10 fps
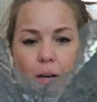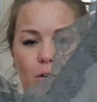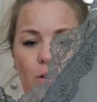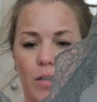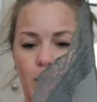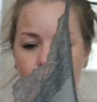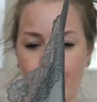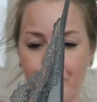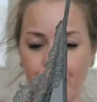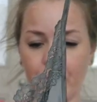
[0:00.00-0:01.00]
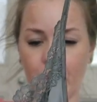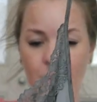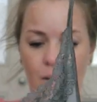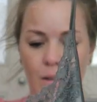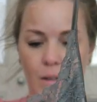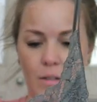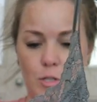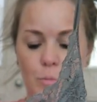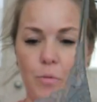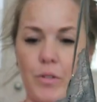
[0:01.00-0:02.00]
I've got a
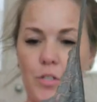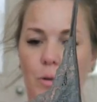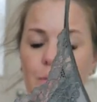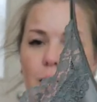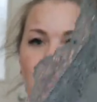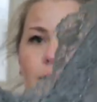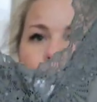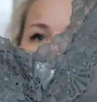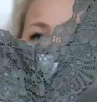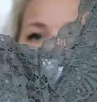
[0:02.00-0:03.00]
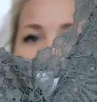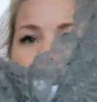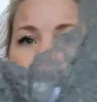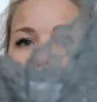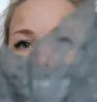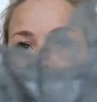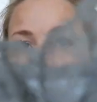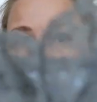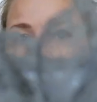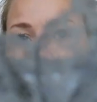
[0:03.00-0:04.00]
small in the top, 10 to 12.
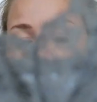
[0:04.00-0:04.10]
Again,